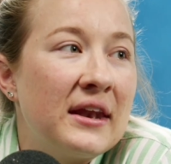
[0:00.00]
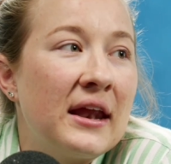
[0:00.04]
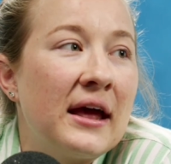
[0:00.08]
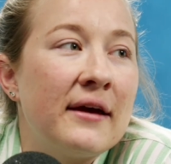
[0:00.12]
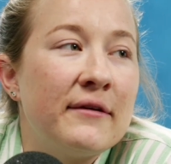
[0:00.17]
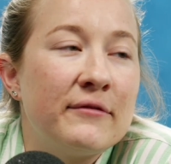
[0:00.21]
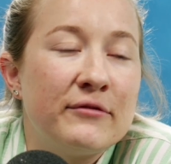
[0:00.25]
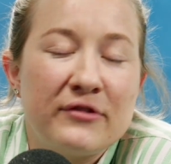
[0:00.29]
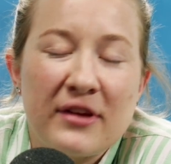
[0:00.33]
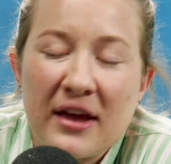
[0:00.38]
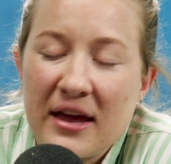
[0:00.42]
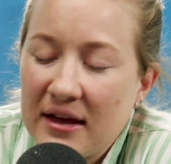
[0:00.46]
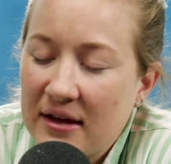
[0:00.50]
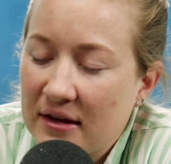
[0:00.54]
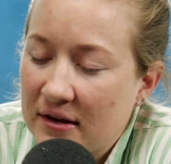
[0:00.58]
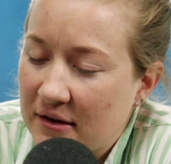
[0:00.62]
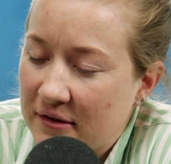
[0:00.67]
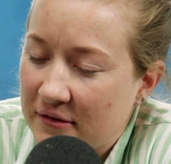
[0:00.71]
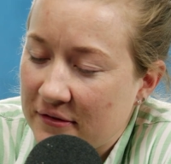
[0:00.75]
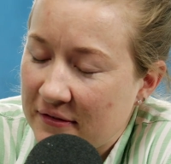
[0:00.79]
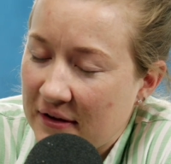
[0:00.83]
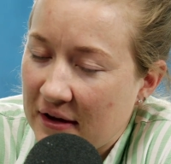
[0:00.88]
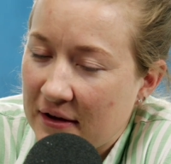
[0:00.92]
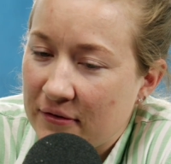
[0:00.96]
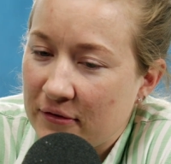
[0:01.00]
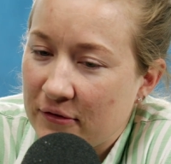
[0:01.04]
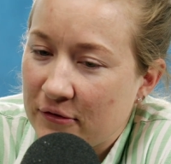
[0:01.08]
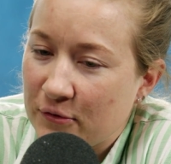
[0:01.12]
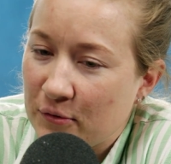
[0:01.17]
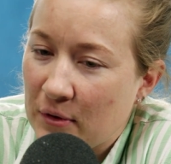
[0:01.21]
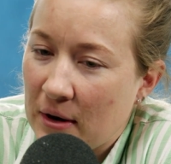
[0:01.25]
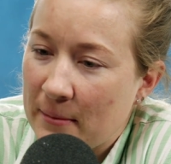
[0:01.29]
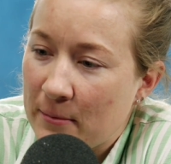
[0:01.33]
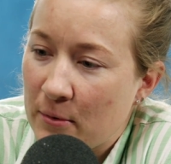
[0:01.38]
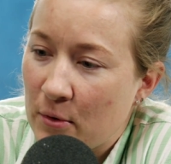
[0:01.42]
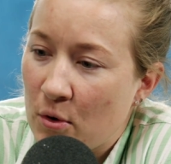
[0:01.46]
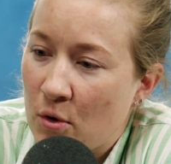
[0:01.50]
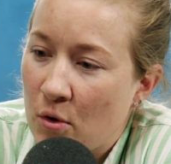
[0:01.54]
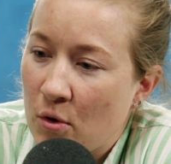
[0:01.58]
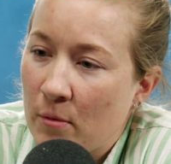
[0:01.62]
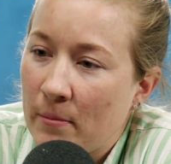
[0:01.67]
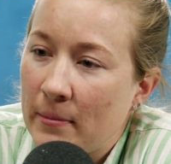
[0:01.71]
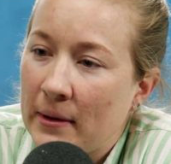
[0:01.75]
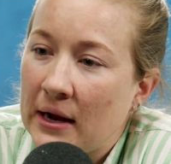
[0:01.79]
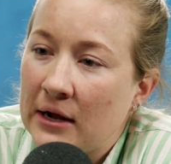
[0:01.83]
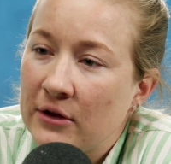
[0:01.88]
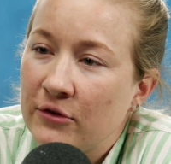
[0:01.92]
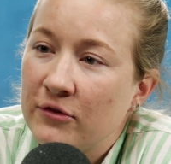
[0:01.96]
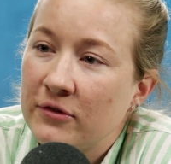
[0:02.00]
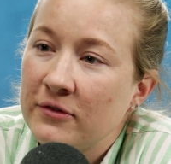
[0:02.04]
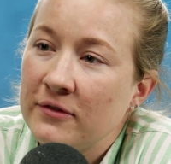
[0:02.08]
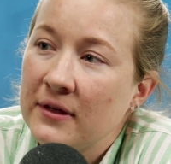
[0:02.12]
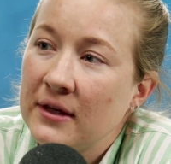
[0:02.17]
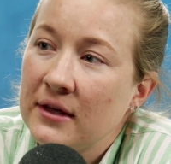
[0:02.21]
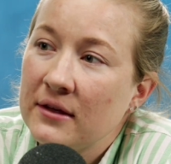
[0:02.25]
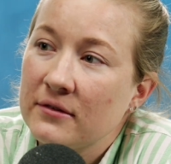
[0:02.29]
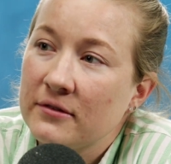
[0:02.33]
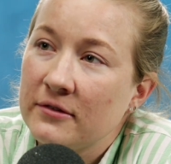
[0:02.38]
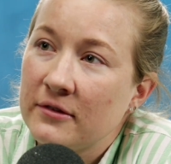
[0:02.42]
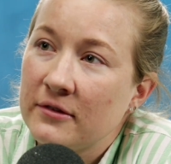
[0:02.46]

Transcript: that I've taken us down this rabbit hole, but I just think